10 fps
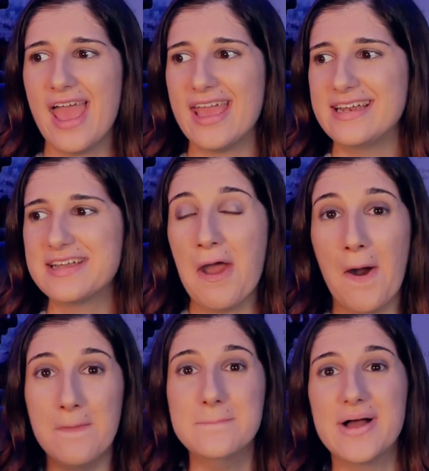and
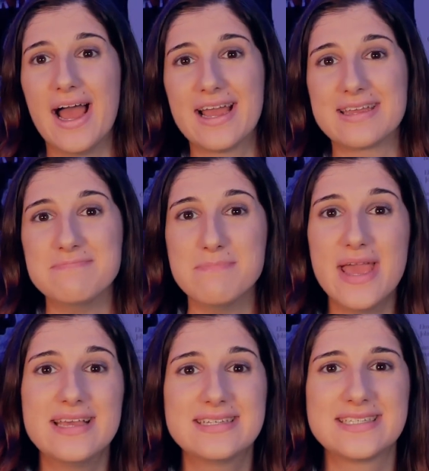come back and
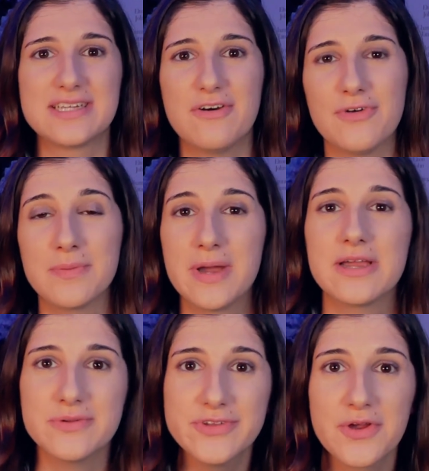make stuff on
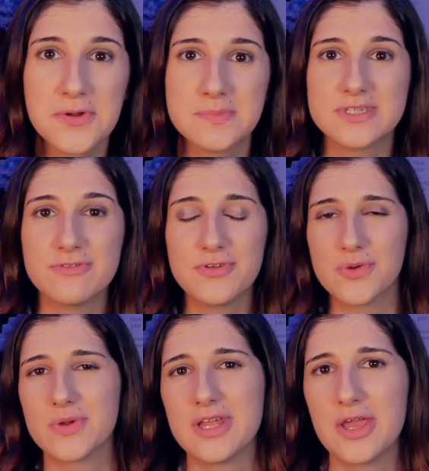my own terms and
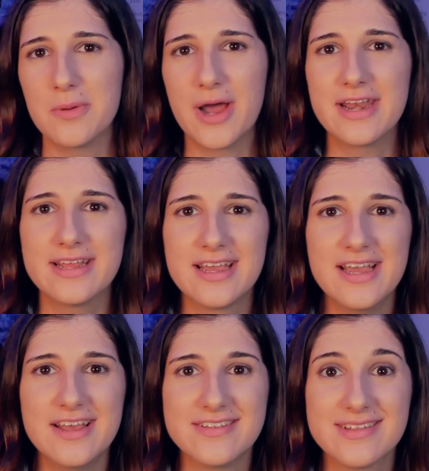feel really good about it.
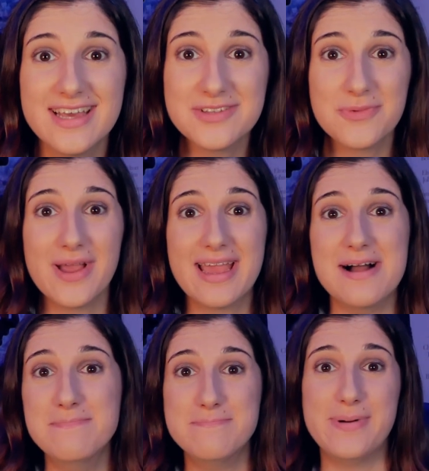So that's why
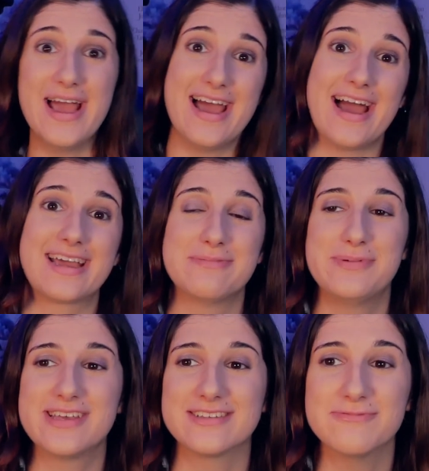I'm back
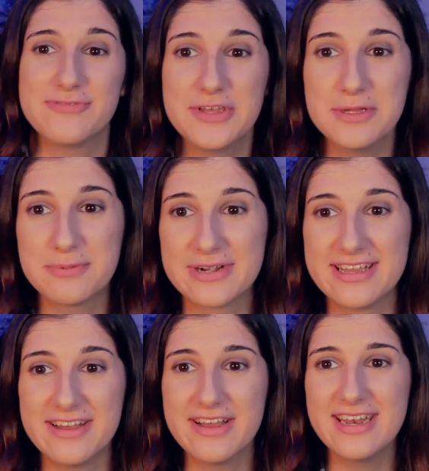because I'm feeling pretty
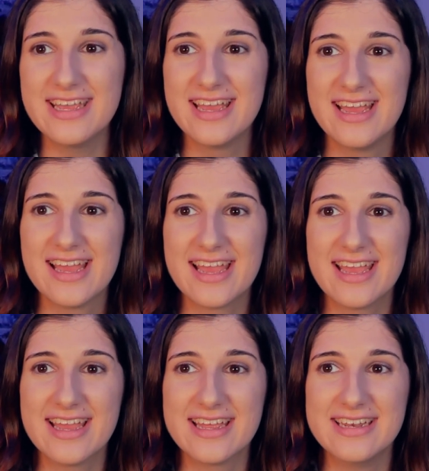good
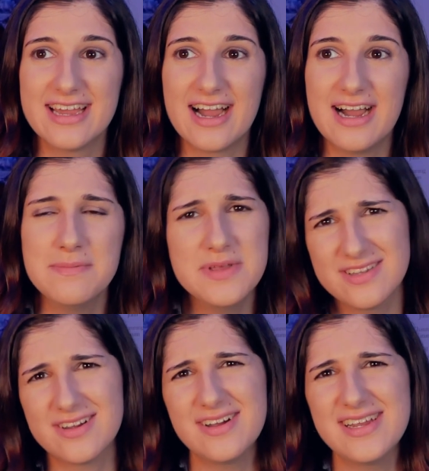and I
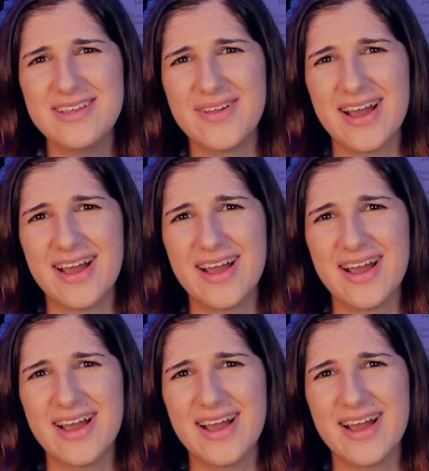miss talking to you